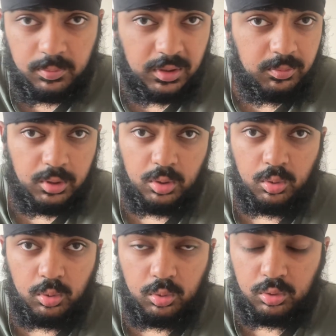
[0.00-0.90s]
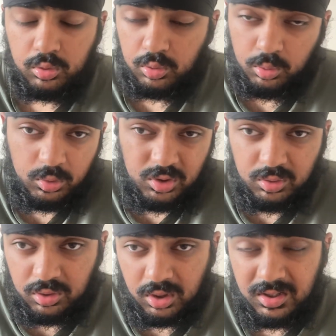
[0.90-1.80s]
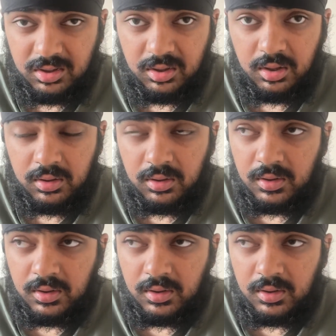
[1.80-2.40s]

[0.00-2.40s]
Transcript: But let me know your thoughts. Who would you sign instead,